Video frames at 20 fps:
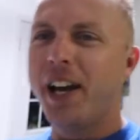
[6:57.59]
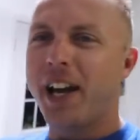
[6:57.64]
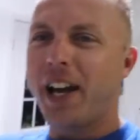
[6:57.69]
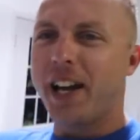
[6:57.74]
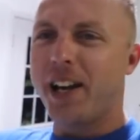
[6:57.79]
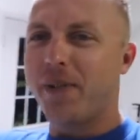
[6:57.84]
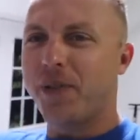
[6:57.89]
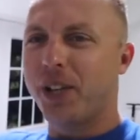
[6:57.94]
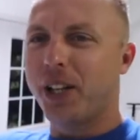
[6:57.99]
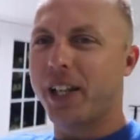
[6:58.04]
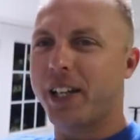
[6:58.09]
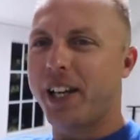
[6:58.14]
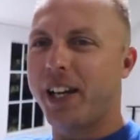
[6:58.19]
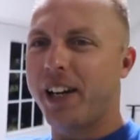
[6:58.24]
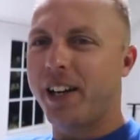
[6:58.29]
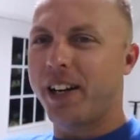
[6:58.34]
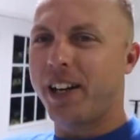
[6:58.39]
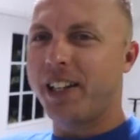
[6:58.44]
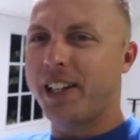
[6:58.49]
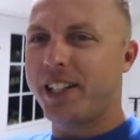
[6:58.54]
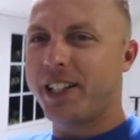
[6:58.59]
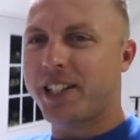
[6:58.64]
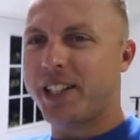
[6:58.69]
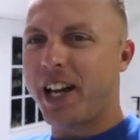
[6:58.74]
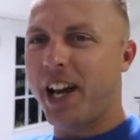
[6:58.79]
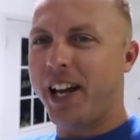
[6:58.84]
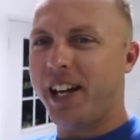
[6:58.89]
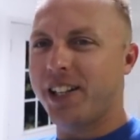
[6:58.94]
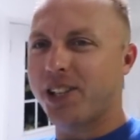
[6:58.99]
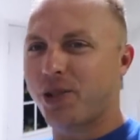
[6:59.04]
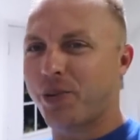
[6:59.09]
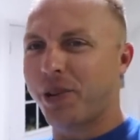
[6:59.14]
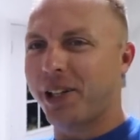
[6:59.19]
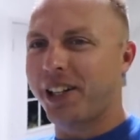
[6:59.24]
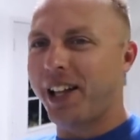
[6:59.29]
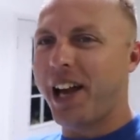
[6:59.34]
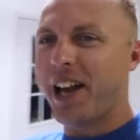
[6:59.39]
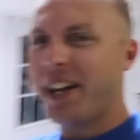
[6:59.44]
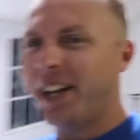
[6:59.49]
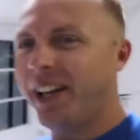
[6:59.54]
And if you look here on this side, it's real
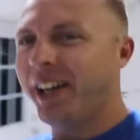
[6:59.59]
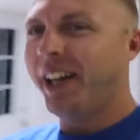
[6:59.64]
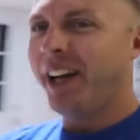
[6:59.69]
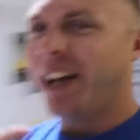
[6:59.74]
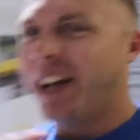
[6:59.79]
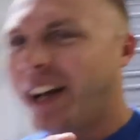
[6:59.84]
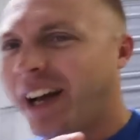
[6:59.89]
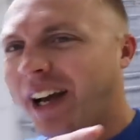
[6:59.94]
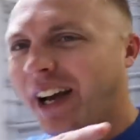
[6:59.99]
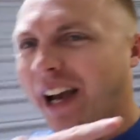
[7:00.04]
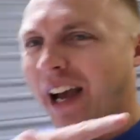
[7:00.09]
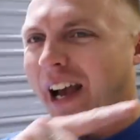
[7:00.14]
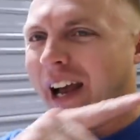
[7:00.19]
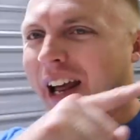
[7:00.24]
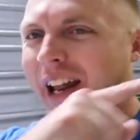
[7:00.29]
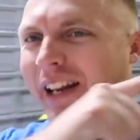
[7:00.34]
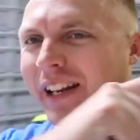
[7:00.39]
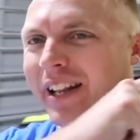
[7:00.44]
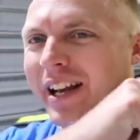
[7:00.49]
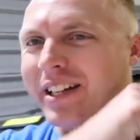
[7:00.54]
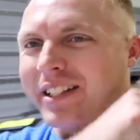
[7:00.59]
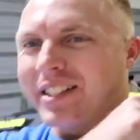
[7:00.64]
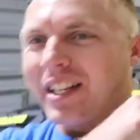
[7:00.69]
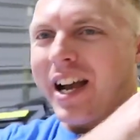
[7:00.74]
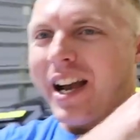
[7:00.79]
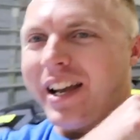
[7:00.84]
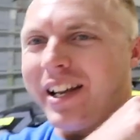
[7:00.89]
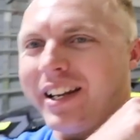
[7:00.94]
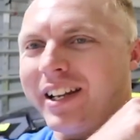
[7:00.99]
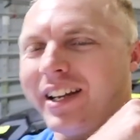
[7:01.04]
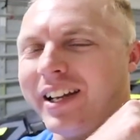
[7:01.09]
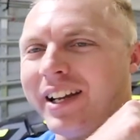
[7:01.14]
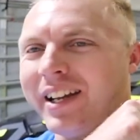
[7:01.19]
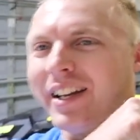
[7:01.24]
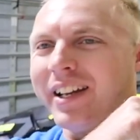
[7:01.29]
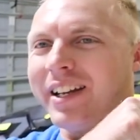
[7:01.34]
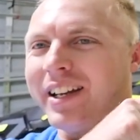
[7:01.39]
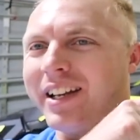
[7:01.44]
light. And that side,